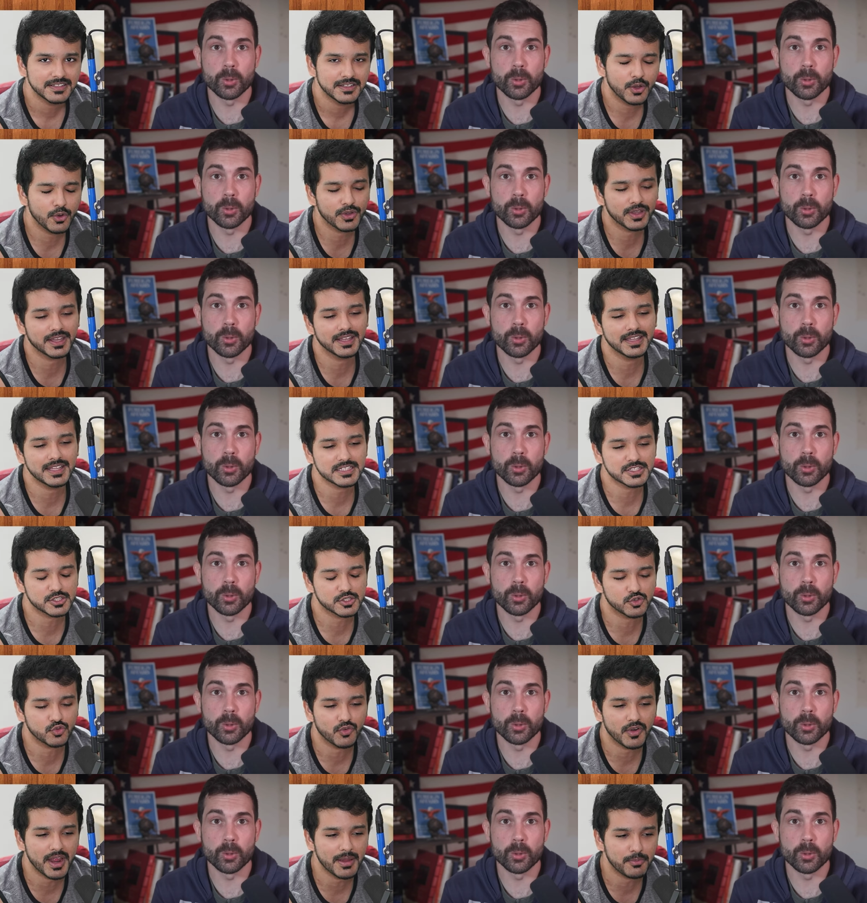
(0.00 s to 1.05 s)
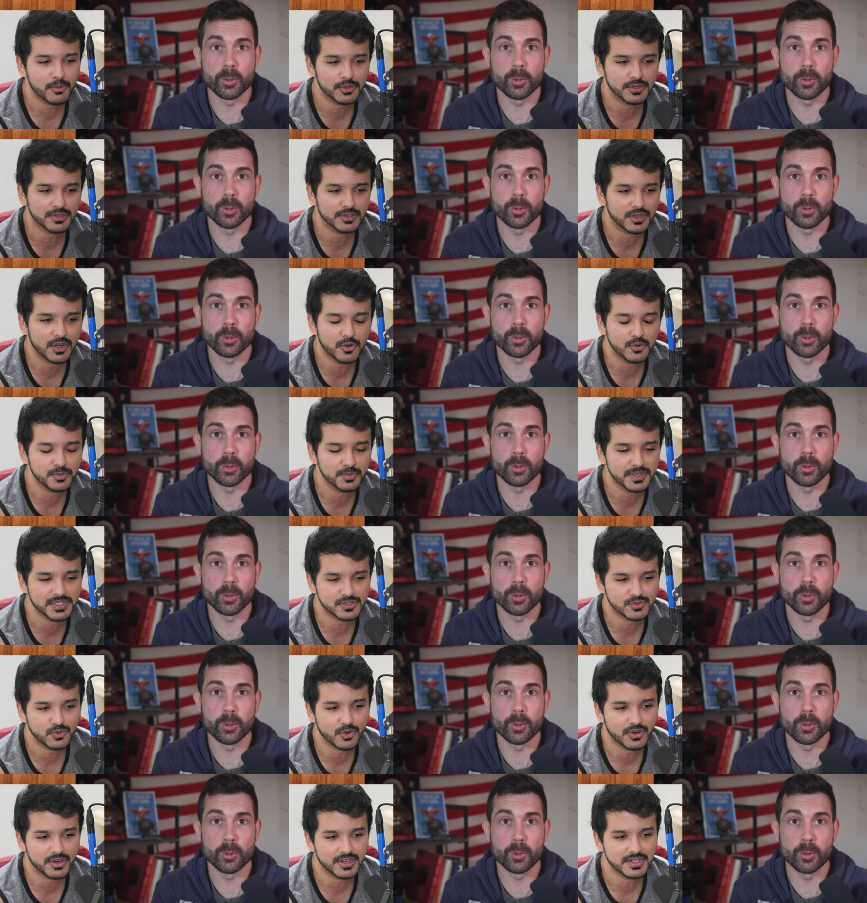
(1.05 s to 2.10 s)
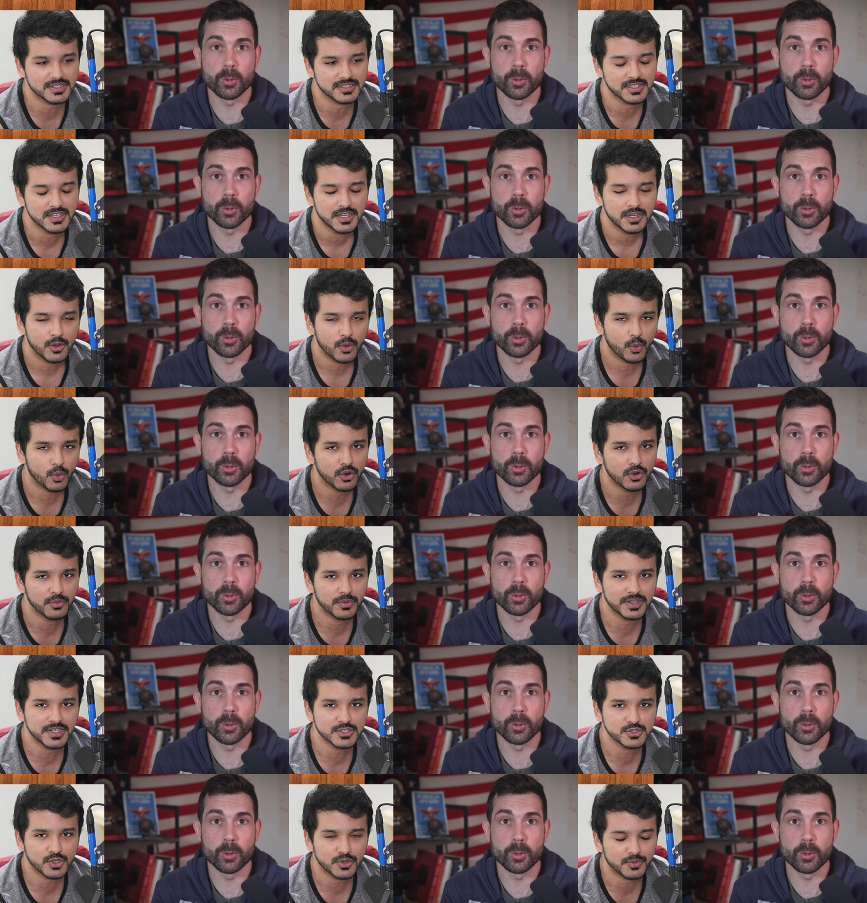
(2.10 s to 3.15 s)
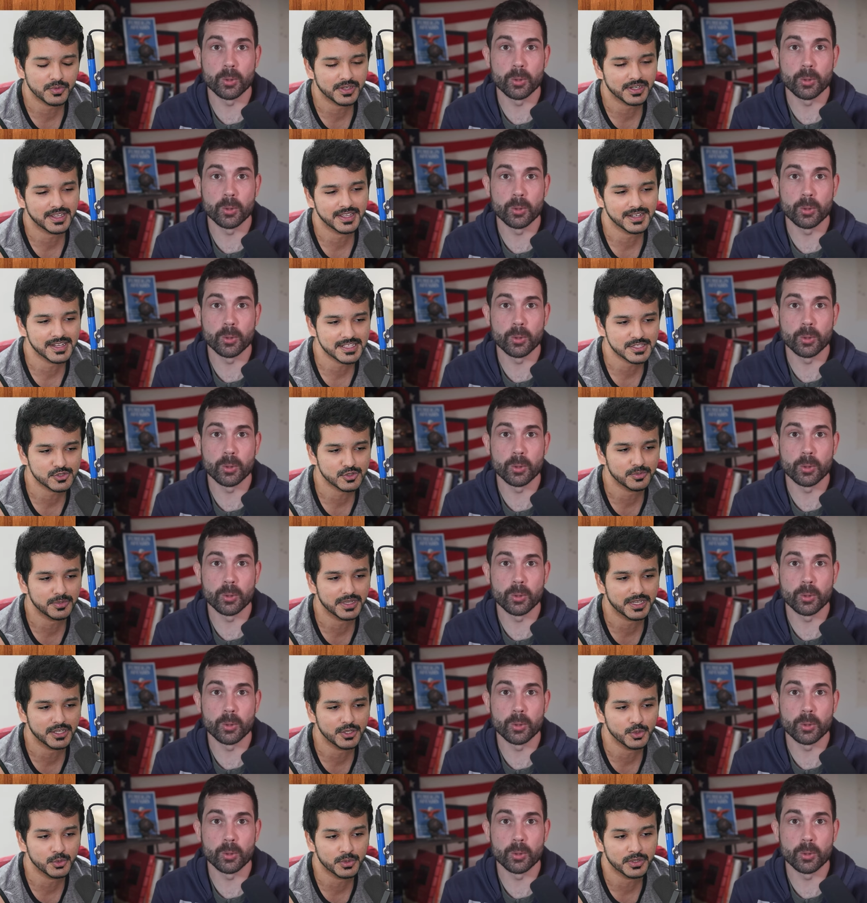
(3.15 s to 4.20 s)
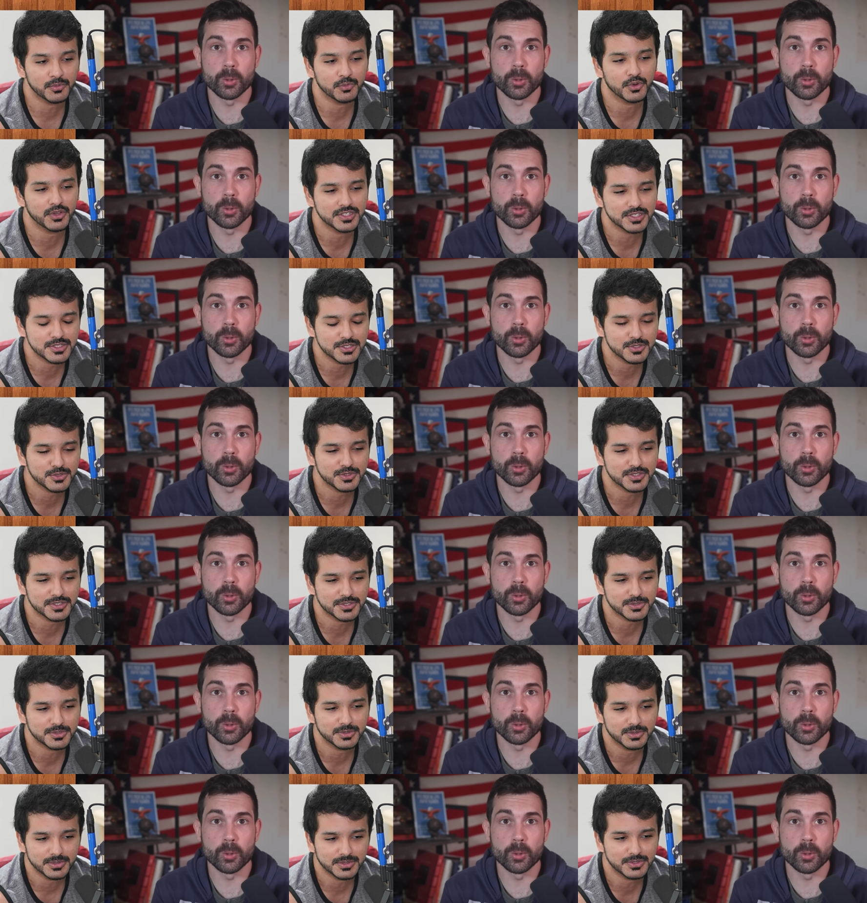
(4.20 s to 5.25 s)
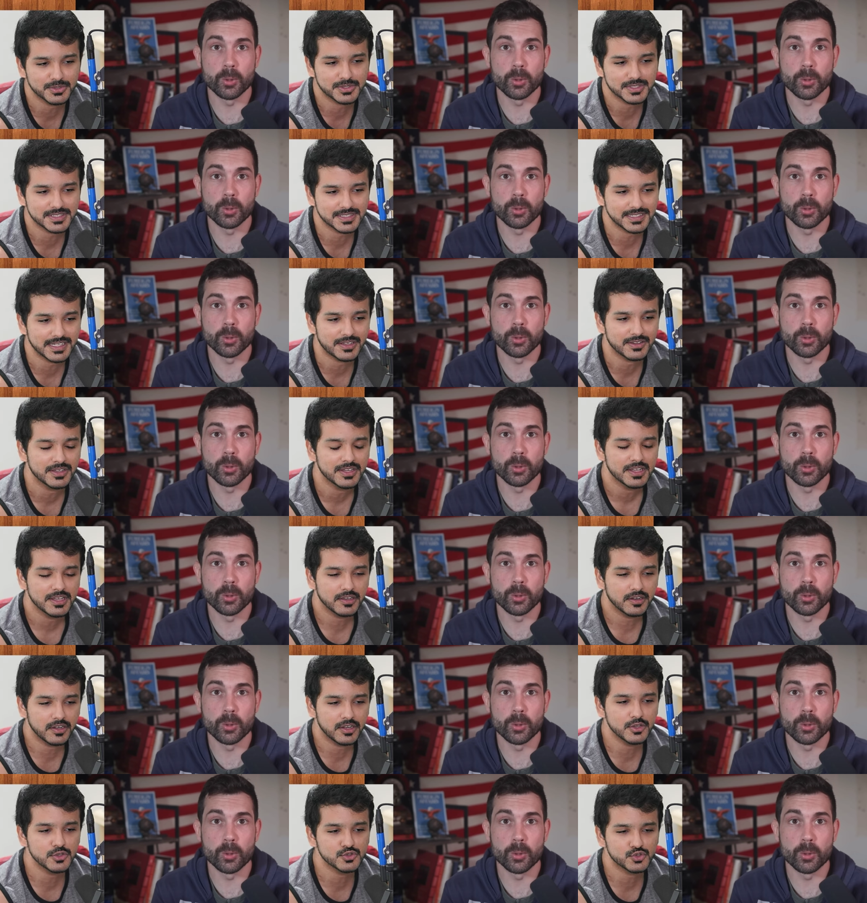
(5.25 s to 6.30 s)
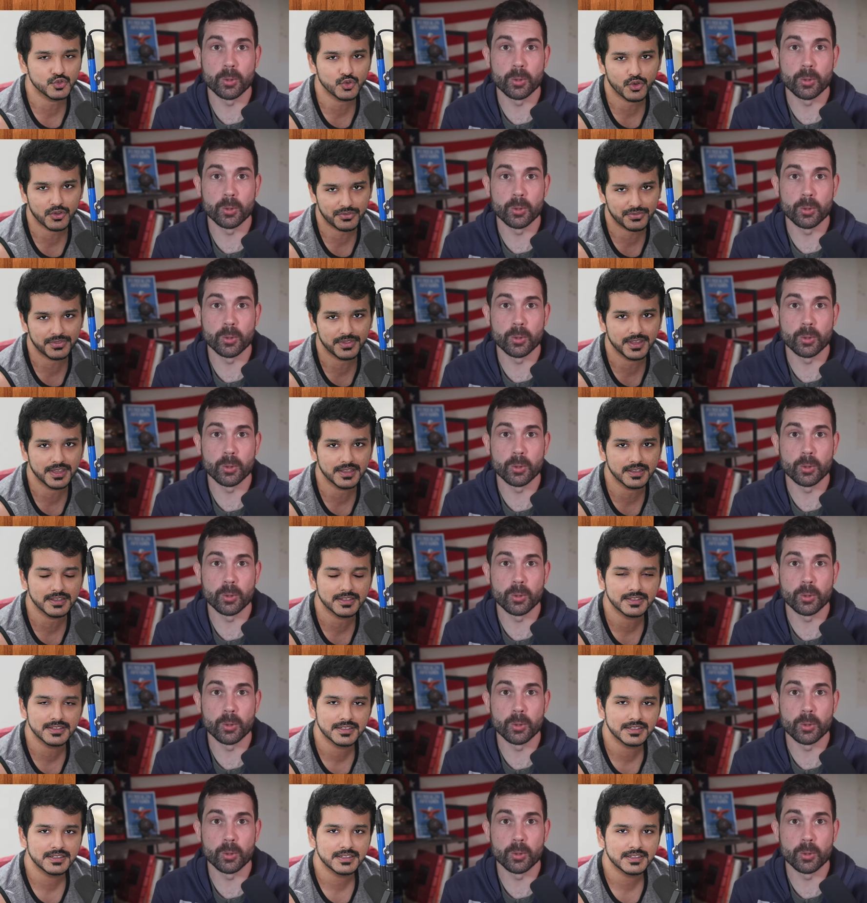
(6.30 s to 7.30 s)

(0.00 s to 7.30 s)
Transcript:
Speaker 1: Okay, let's scrap all the ground-based rockets. Old one is not working, let's not make new one. What did you just do? You just like reduce your thing.